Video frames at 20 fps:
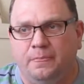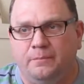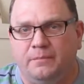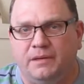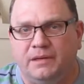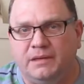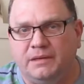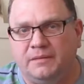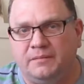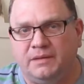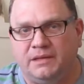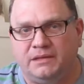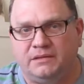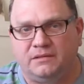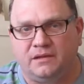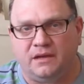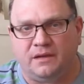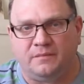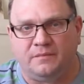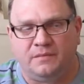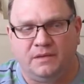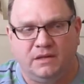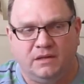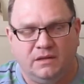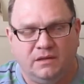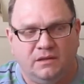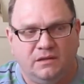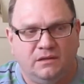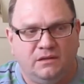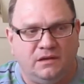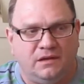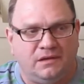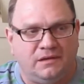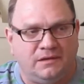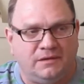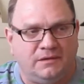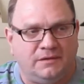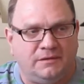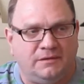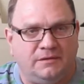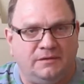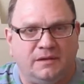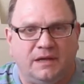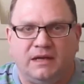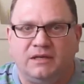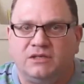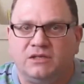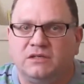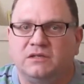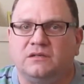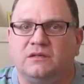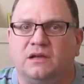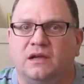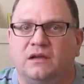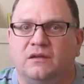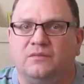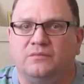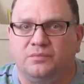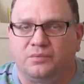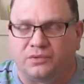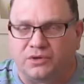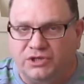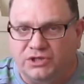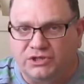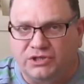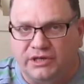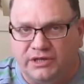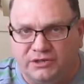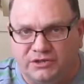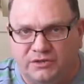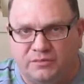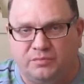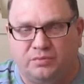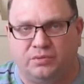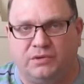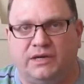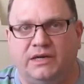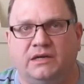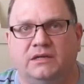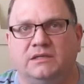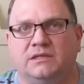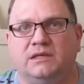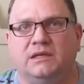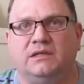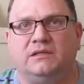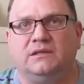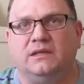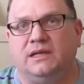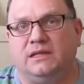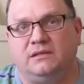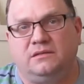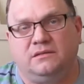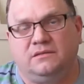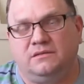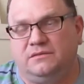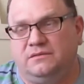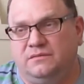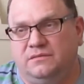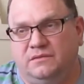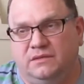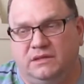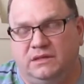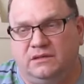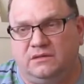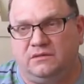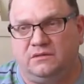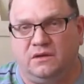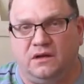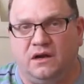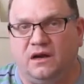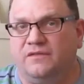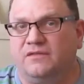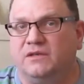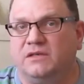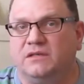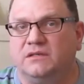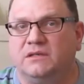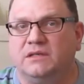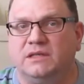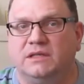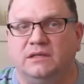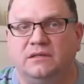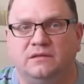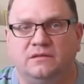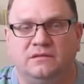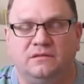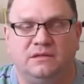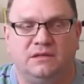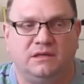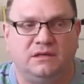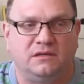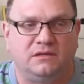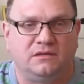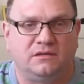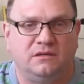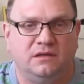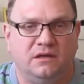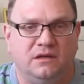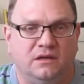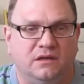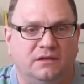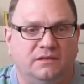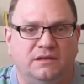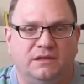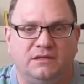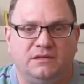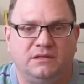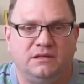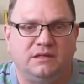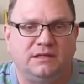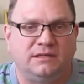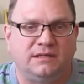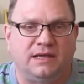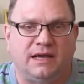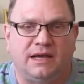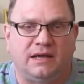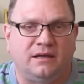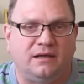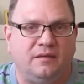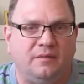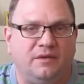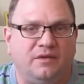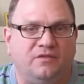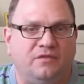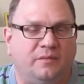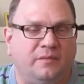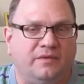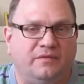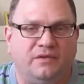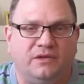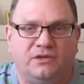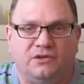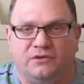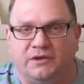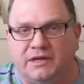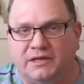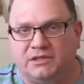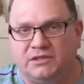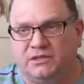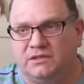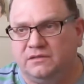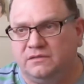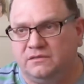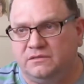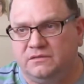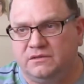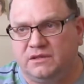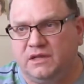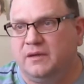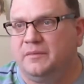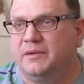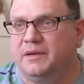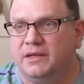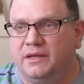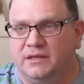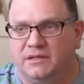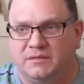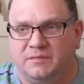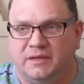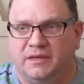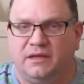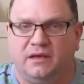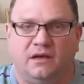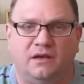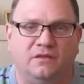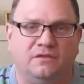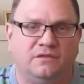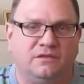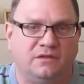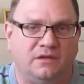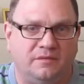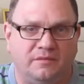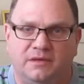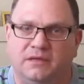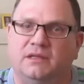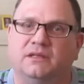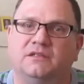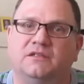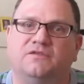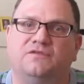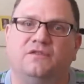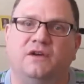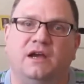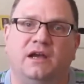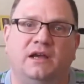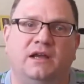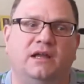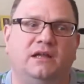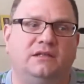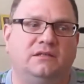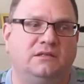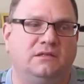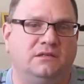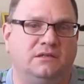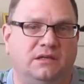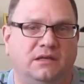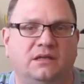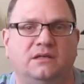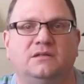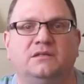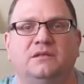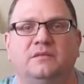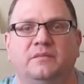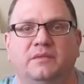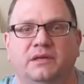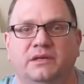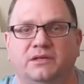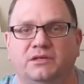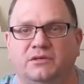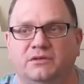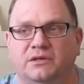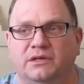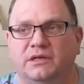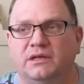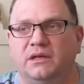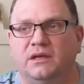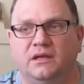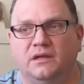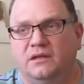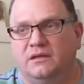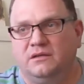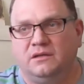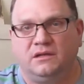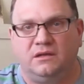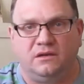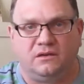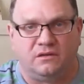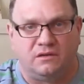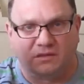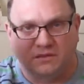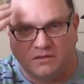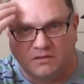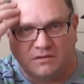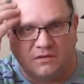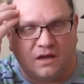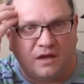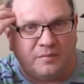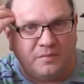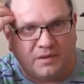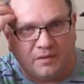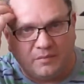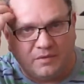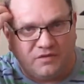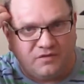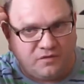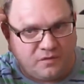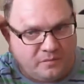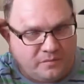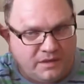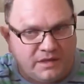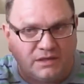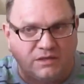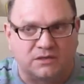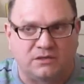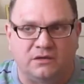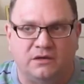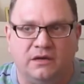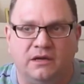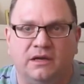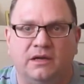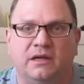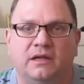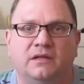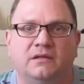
But in the meantime, I appreciate your prayers. That's, you know, obviously there's an attack coming from every direction. It's coming against my health, it's coming against the finances, against the ministry. You know, it's stopping me from ministering.